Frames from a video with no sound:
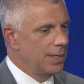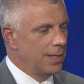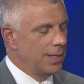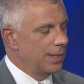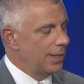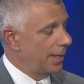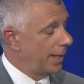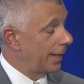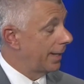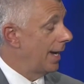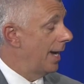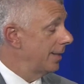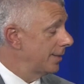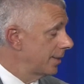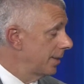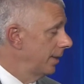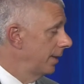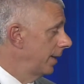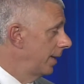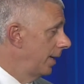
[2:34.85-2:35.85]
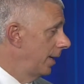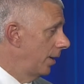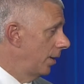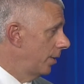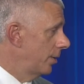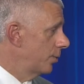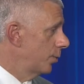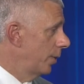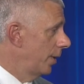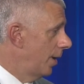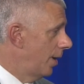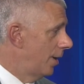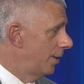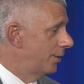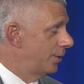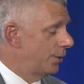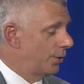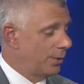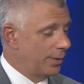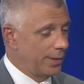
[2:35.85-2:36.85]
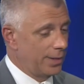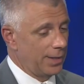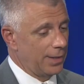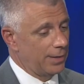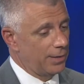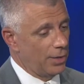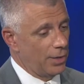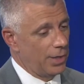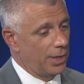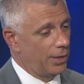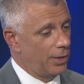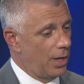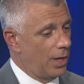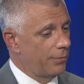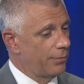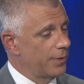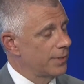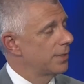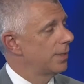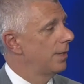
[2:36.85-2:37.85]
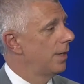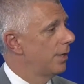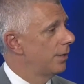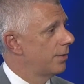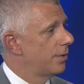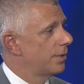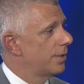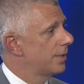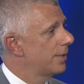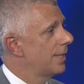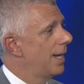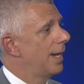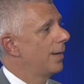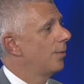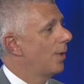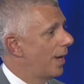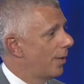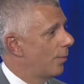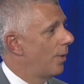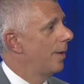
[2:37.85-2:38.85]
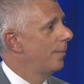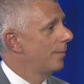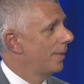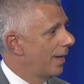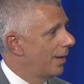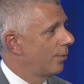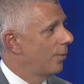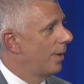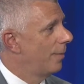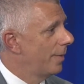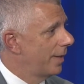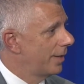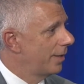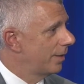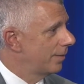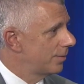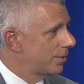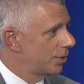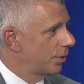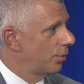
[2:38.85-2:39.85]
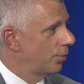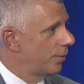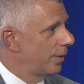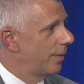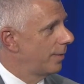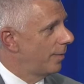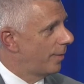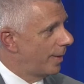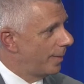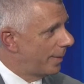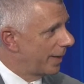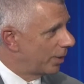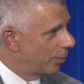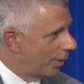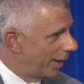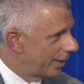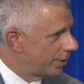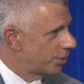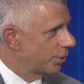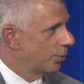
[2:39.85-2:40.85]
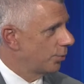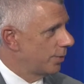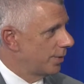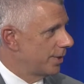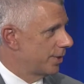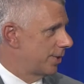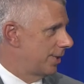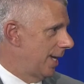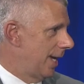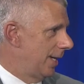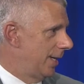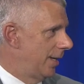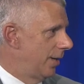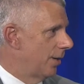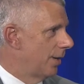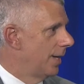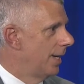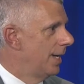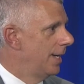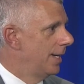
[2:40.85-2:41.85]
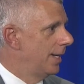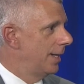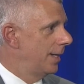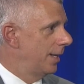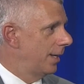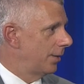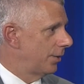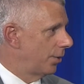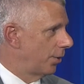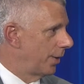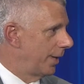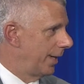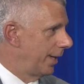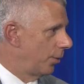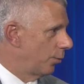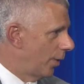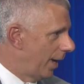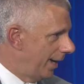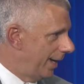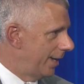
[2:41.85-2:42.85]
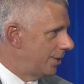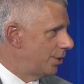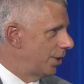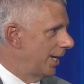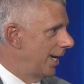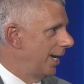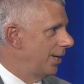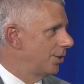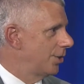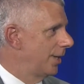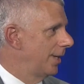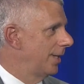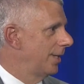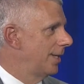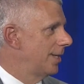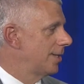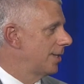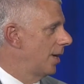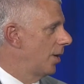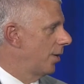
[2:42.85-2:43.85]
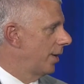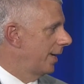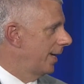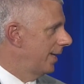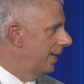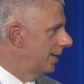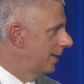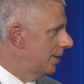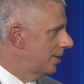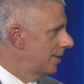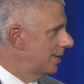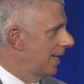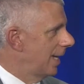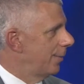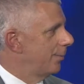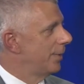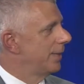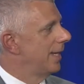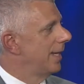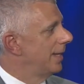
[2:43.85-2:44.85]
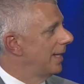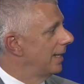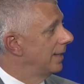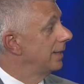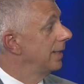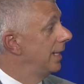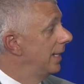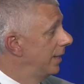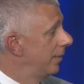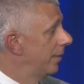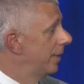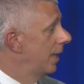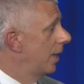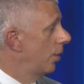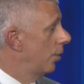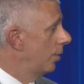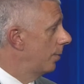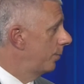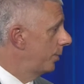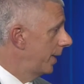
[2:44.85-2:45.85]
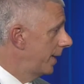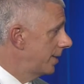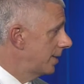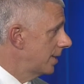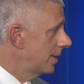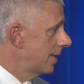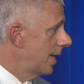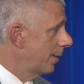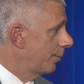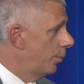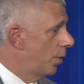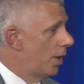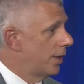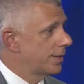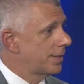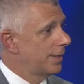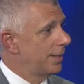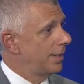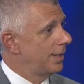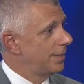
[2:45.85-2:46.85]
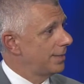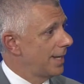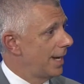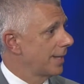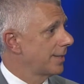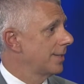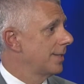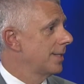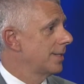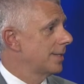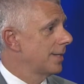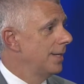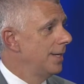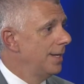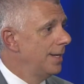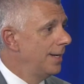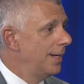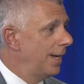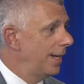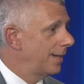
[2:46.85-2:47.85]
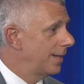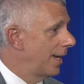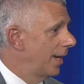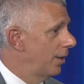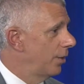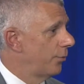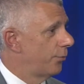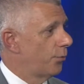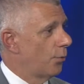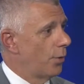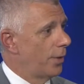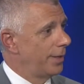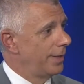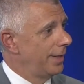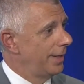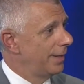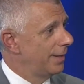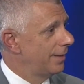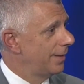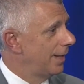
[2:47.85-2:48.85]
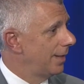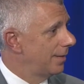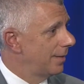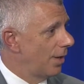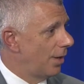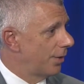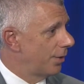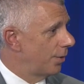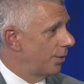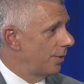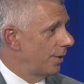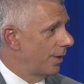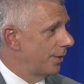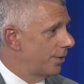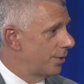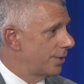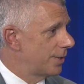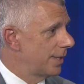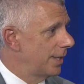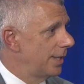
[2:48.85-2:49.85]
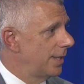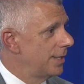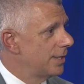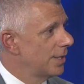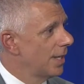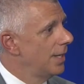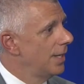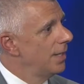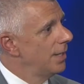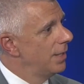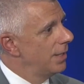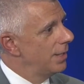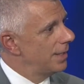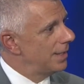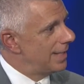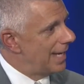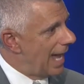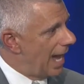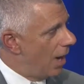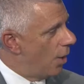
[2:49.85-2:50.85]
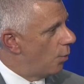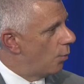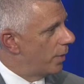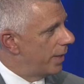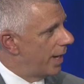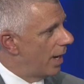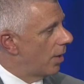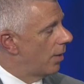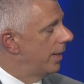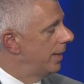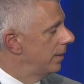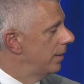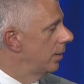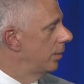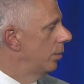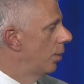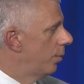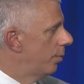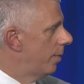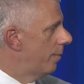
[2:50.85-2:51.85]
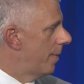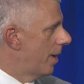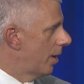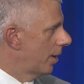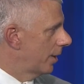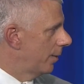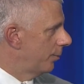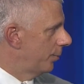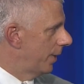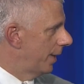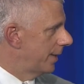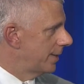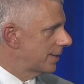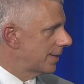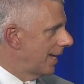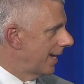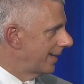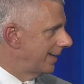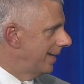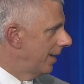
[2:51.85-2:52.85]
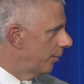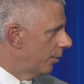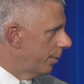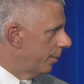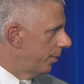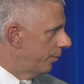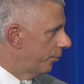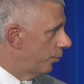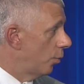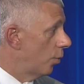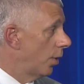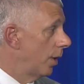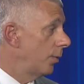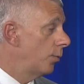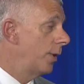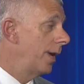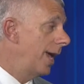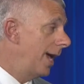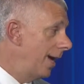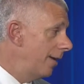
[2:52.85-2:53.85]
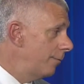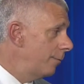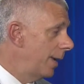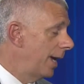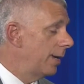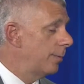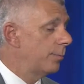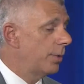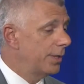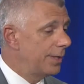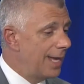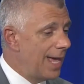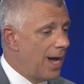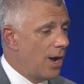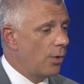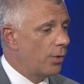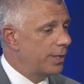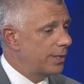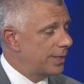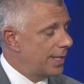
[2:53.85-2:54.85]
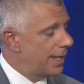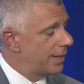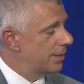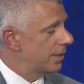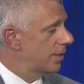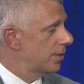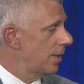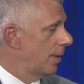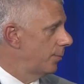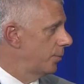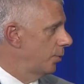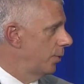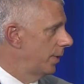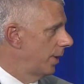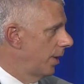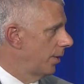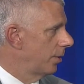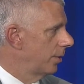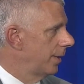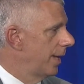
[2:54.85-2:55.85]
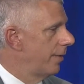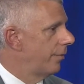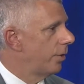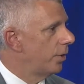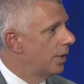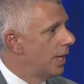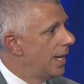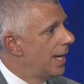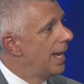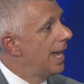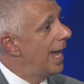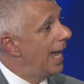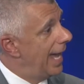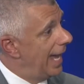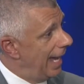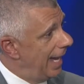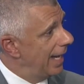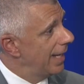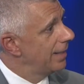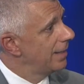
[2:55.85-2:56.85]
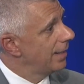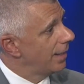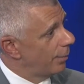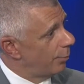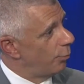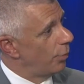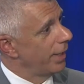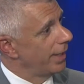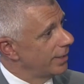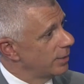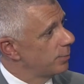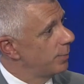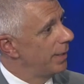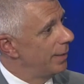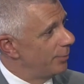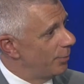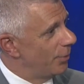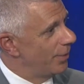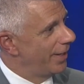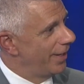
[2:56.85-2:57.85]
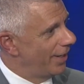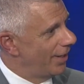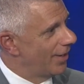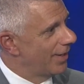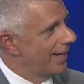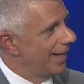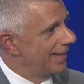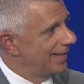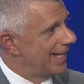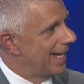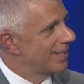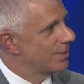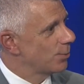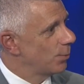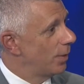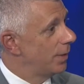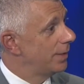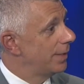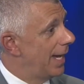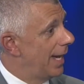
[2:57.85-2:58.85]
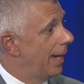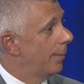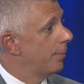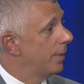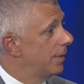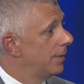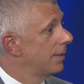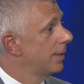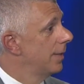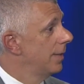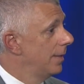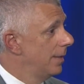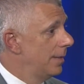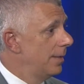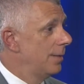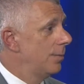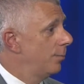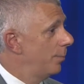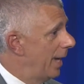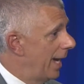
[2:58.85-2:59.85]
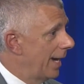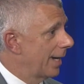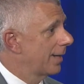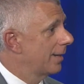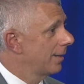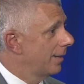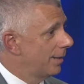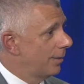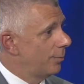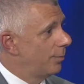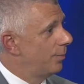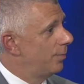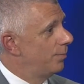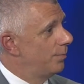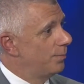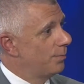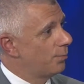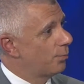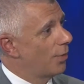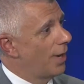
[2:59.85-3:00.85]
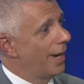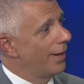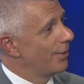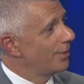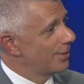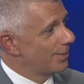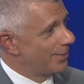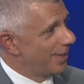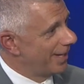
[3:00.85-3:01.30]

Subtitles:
I constantly hear, as we all do in office and others, is I want my children, I want my grandchildren to stay here. They're getting great education in this area, in this state, but then they leave and they go to places like Boston and Texas and California and other cities. Now we are in the global marketplace like never before, and we have been, but now it takes us up to another level. And it brings people here, and that's what happened back prior to my